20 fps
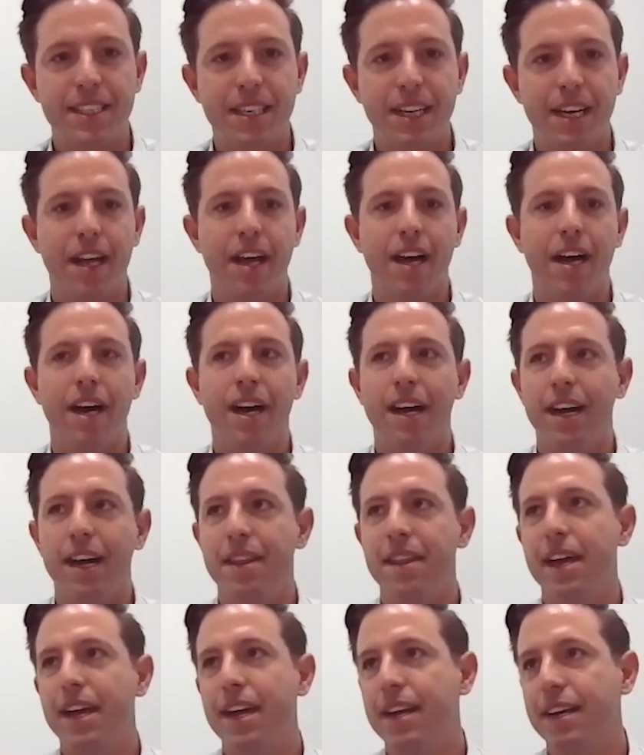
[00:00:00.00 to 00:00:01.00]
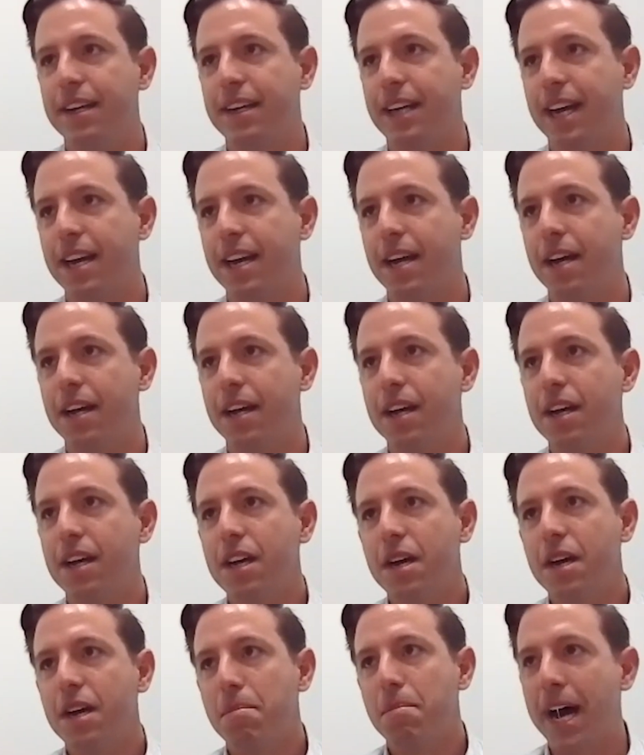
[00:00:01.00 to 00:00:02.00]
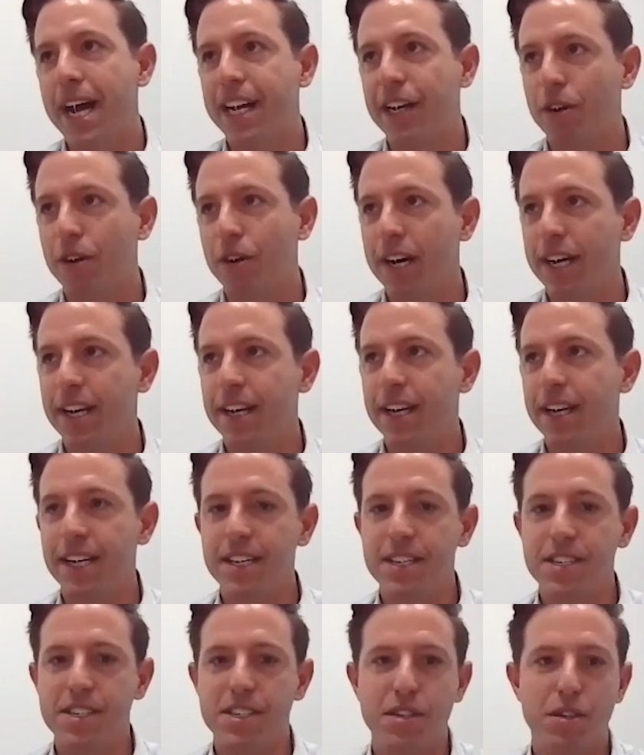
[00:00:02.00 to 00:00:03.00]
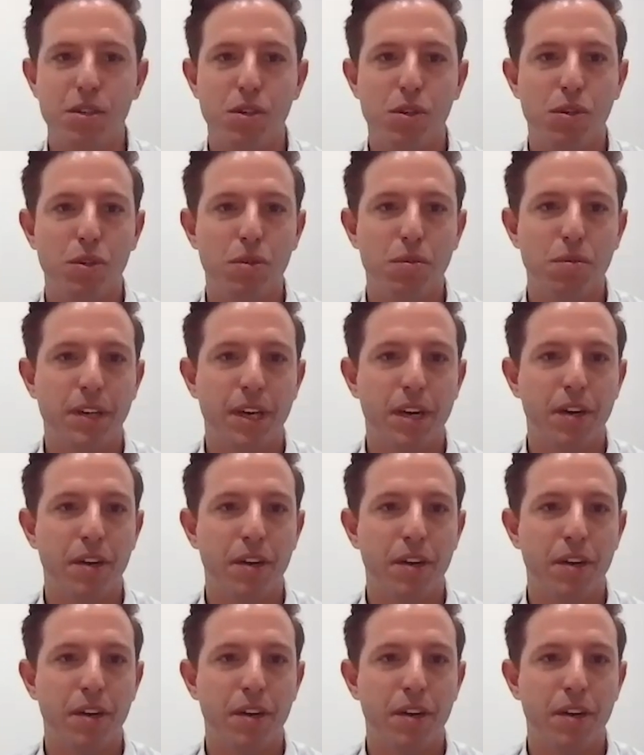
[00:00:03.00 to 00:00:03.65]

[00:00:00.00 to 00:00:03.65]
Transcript: and then kind of migrated into,